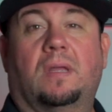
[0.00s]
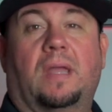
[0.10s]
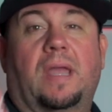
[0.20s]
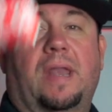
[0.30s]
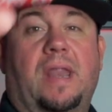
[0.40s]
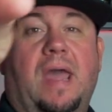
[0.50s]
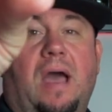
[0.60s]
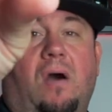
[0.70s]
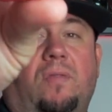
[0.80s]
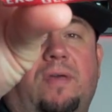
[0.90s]
And
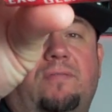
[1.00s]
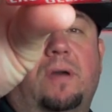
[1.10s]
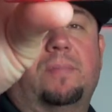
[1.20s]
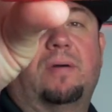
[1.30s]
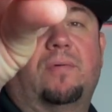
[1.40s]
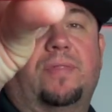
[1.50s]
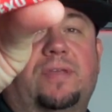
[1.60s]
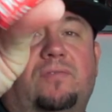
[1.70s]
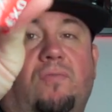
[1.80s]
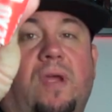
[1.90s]
now they've come out with
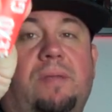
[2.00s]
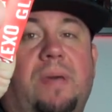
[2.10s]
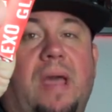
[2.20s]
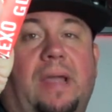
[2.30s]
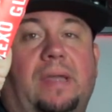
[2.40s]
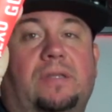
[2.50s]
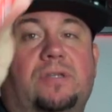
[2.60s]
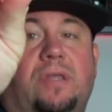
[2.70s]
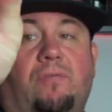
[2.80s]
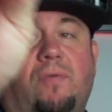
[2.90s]
this red
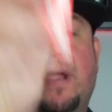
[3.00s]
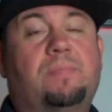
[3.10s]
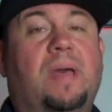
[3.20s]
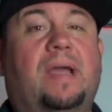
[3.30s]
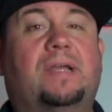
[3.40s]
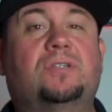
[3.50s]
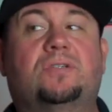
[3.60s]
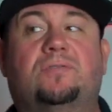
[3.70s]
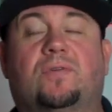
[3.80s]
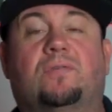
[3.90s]
package, and the red package
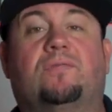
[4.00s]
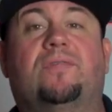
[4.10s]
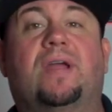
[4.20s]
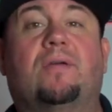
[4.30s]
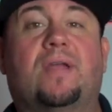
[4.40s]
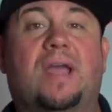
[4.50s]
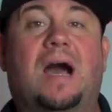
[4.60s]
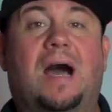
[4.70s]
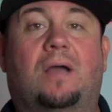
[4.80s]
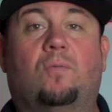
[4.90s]
is for very
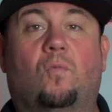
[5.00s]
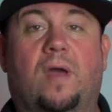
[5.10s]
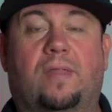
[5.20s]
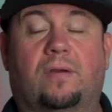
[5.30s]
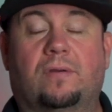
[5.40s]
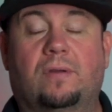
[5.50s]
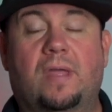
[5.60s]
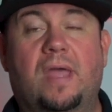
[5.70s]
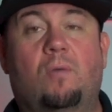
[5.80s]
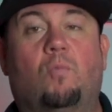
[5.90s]
hot weather.
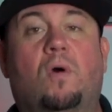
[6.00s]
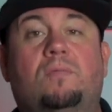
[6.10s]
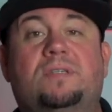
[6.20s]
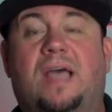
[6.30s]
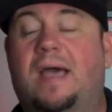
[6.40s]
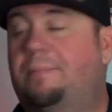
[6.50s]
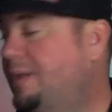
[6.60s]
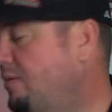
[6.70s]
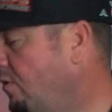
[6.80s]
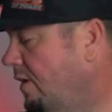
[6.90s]
And what was
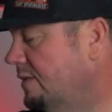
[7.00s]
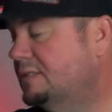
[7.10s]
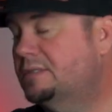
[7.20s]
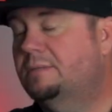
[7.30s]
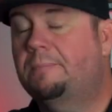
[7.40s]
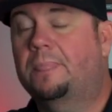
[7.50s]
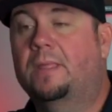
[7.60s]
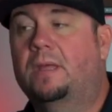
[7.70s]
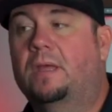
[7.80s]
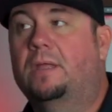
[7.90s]
happening was
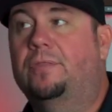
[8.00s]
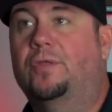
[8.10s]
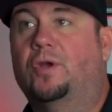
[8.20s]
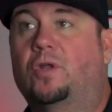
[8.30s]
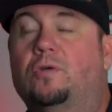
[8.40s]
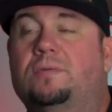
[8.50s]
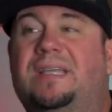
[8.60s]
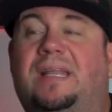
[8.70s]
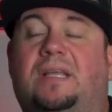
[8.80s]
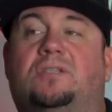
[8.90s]
the glue was
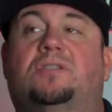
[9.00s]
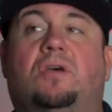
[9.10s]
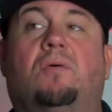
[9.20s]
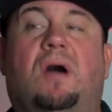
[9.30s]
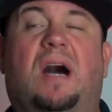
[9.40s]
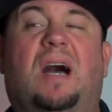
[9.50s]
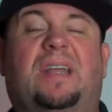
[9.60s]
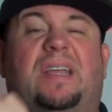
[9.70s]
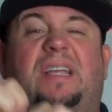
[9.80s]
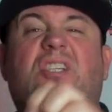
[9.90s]
getting so
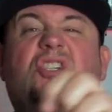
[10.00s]
hot, it gets